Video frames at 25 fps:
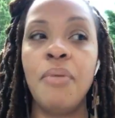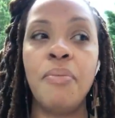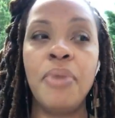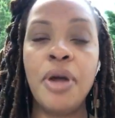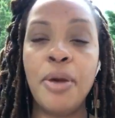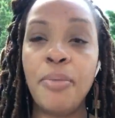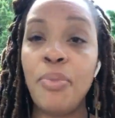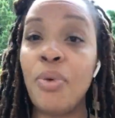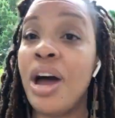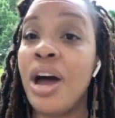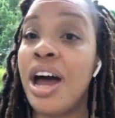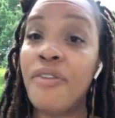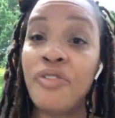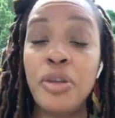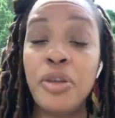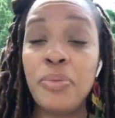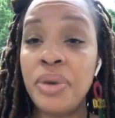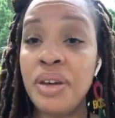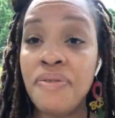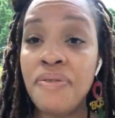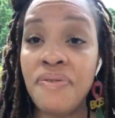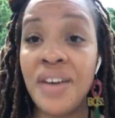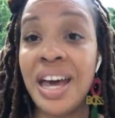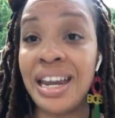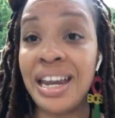People have to
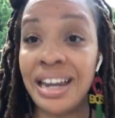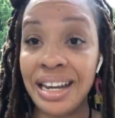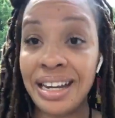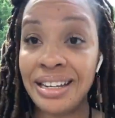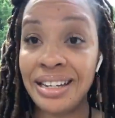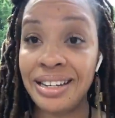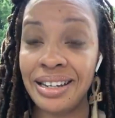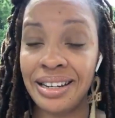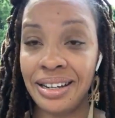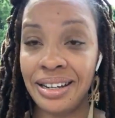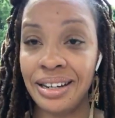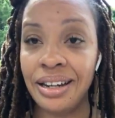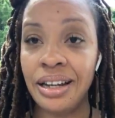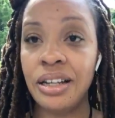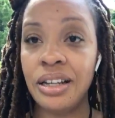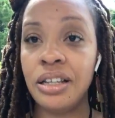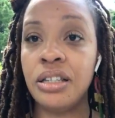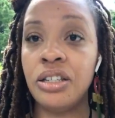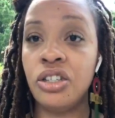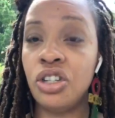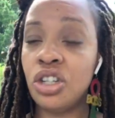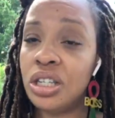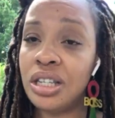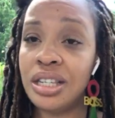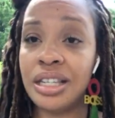be vetted.
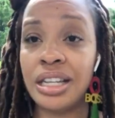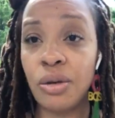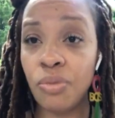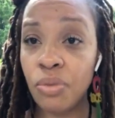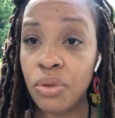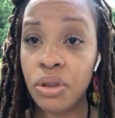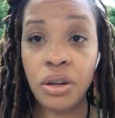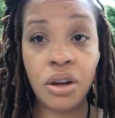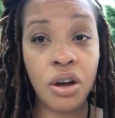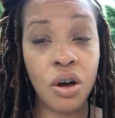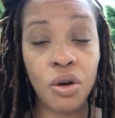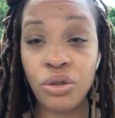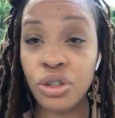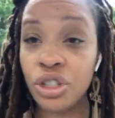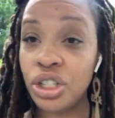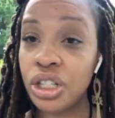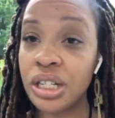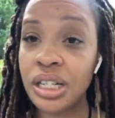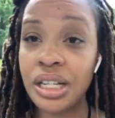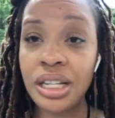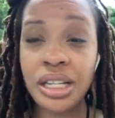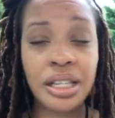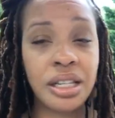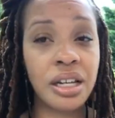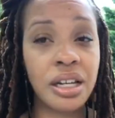Just the same with
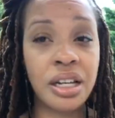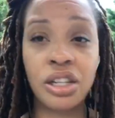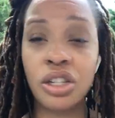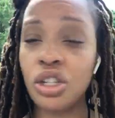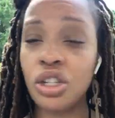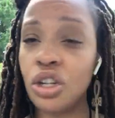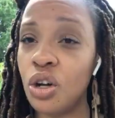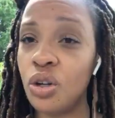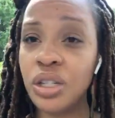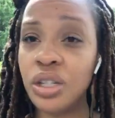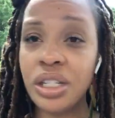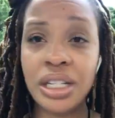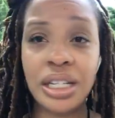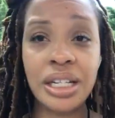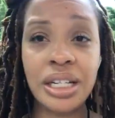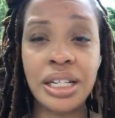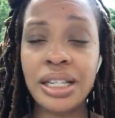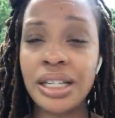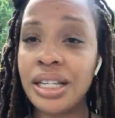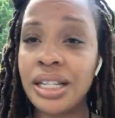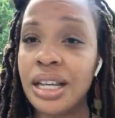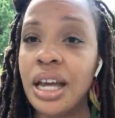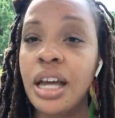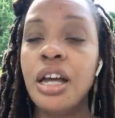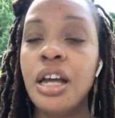coaches,
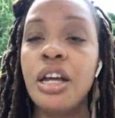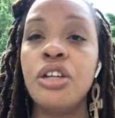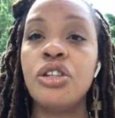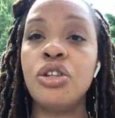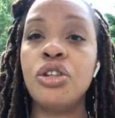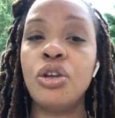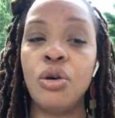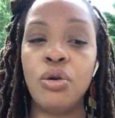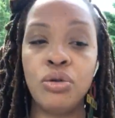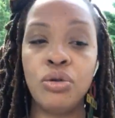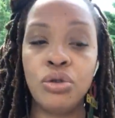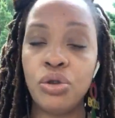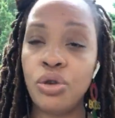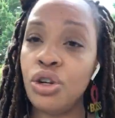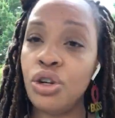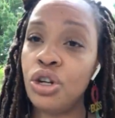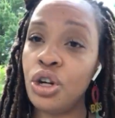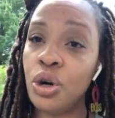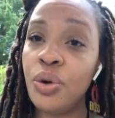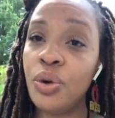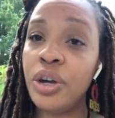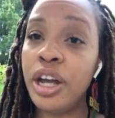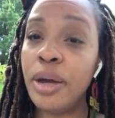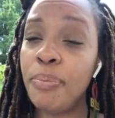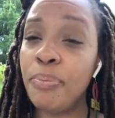consultants, so you
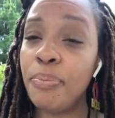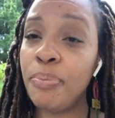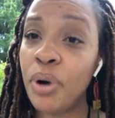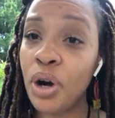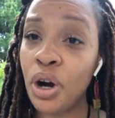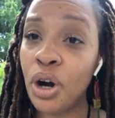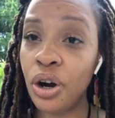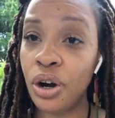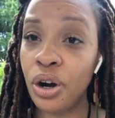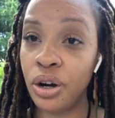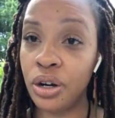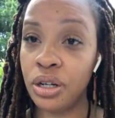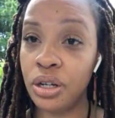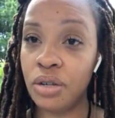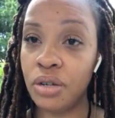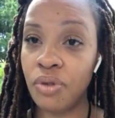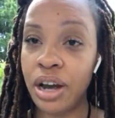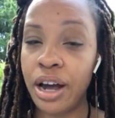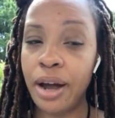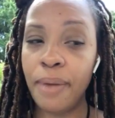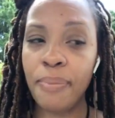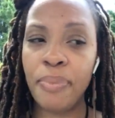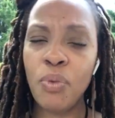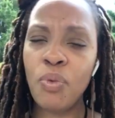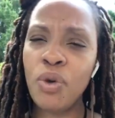don't get burned,
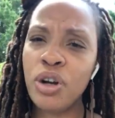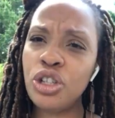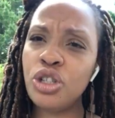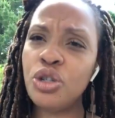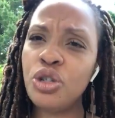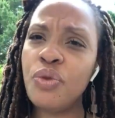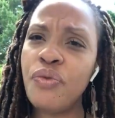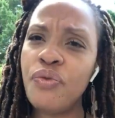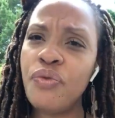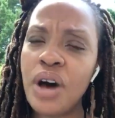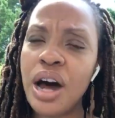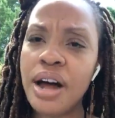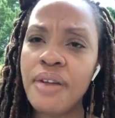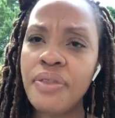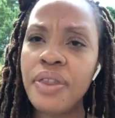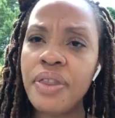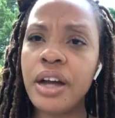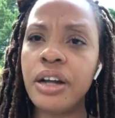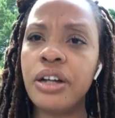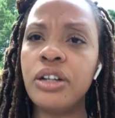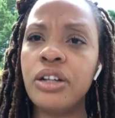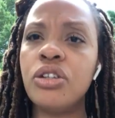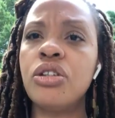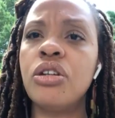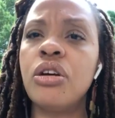right? But once you find
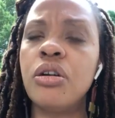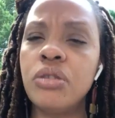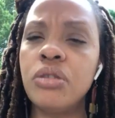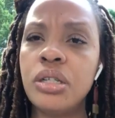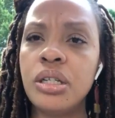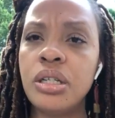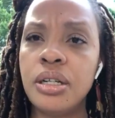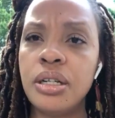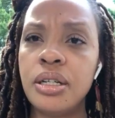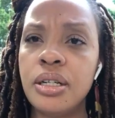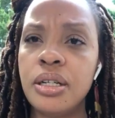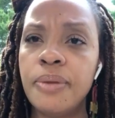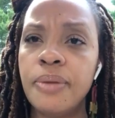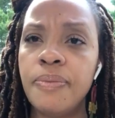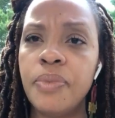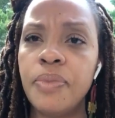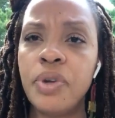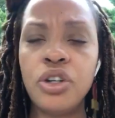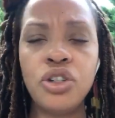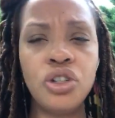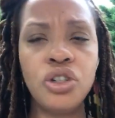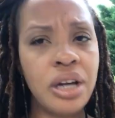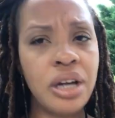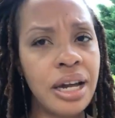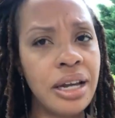that consultant,
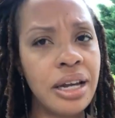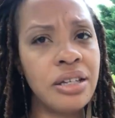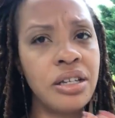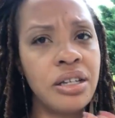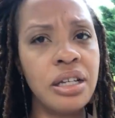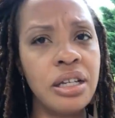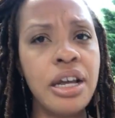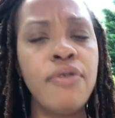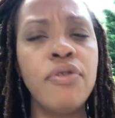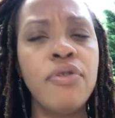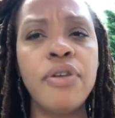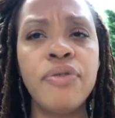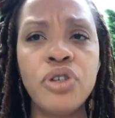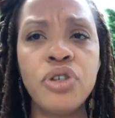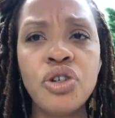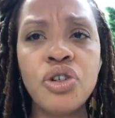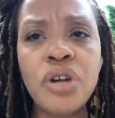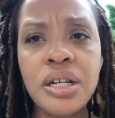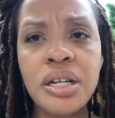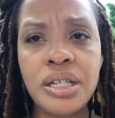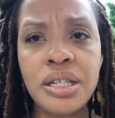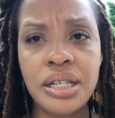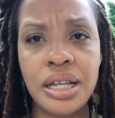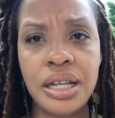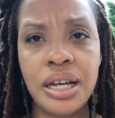because you got, there's a level of
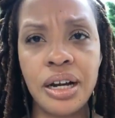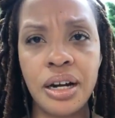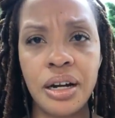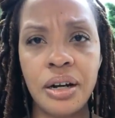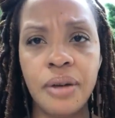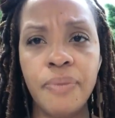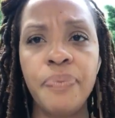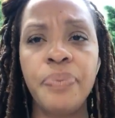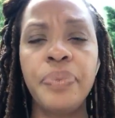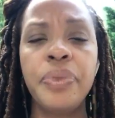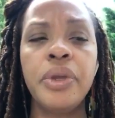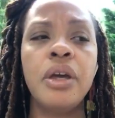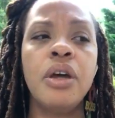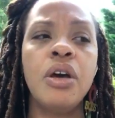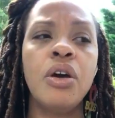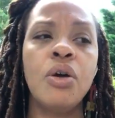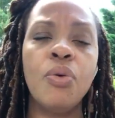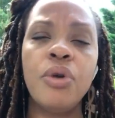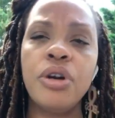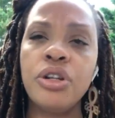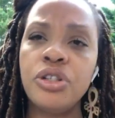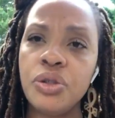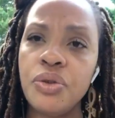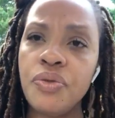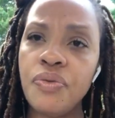trust there.
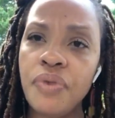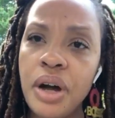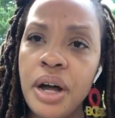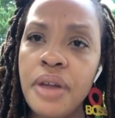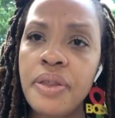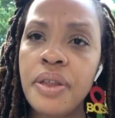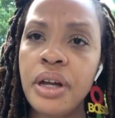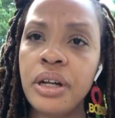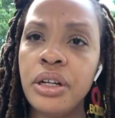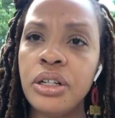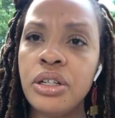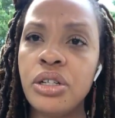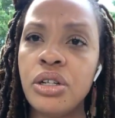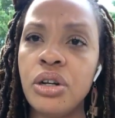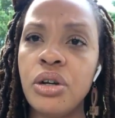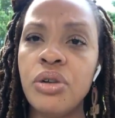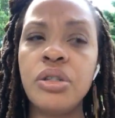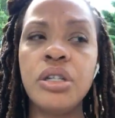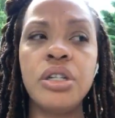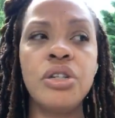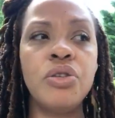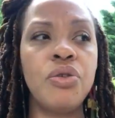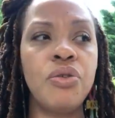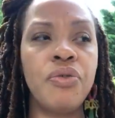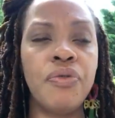Once you find that
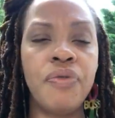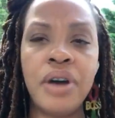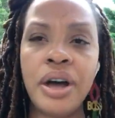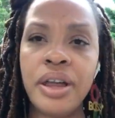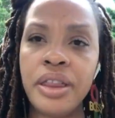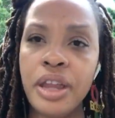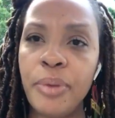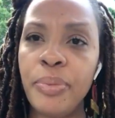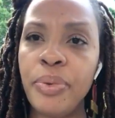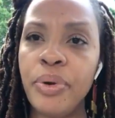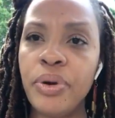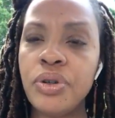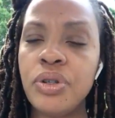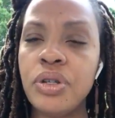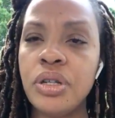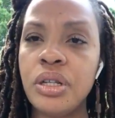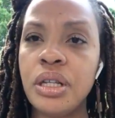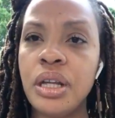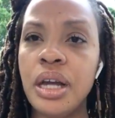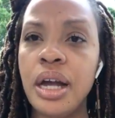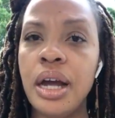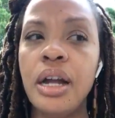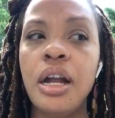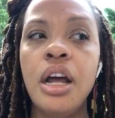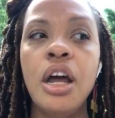consultant, you will find that person
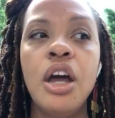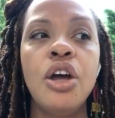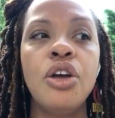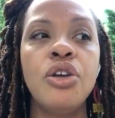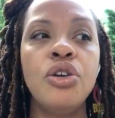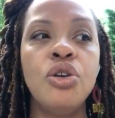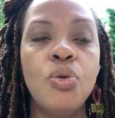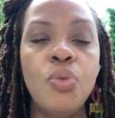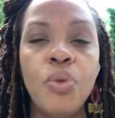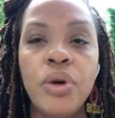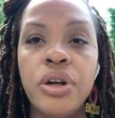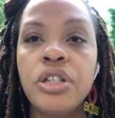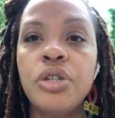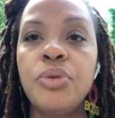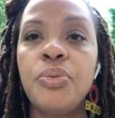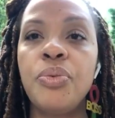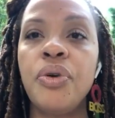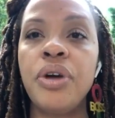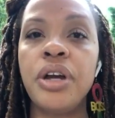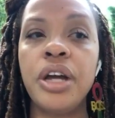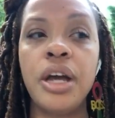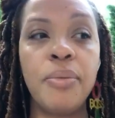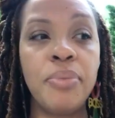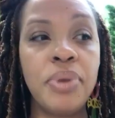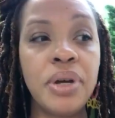that you want to
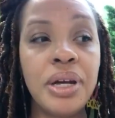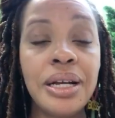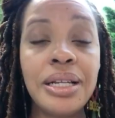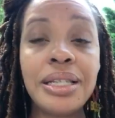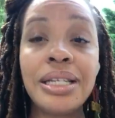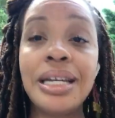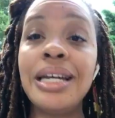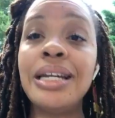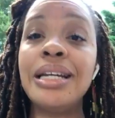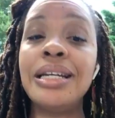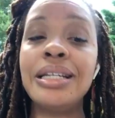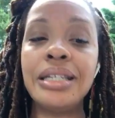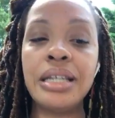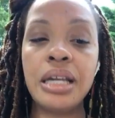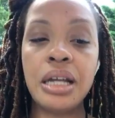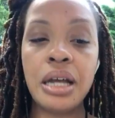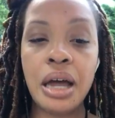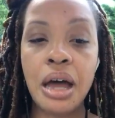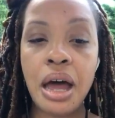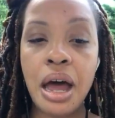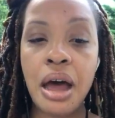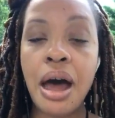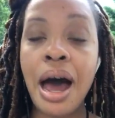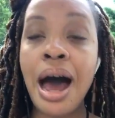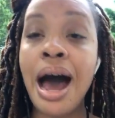bring in, because it is
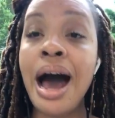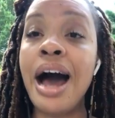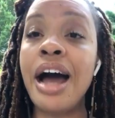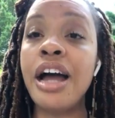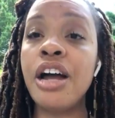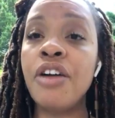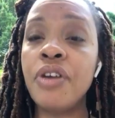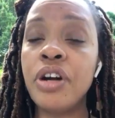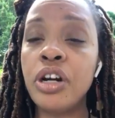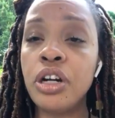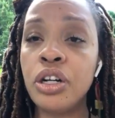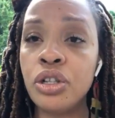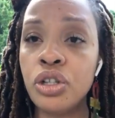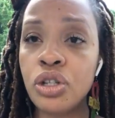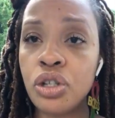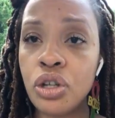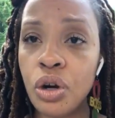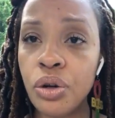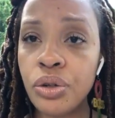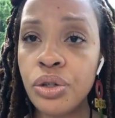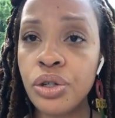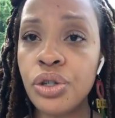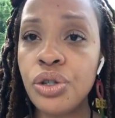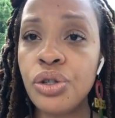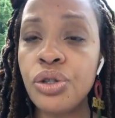hiring
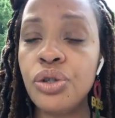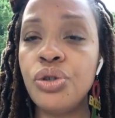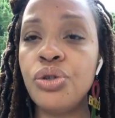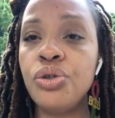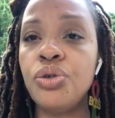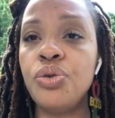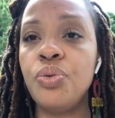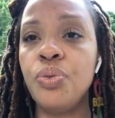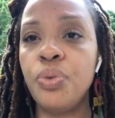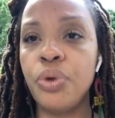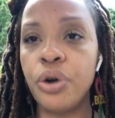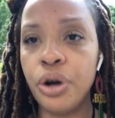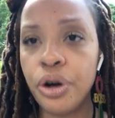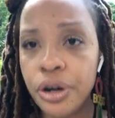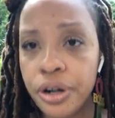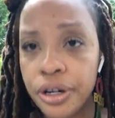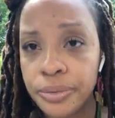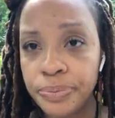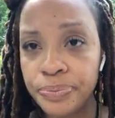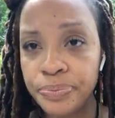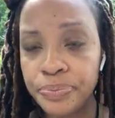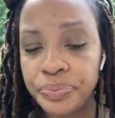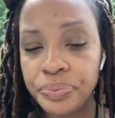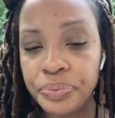consultants to do work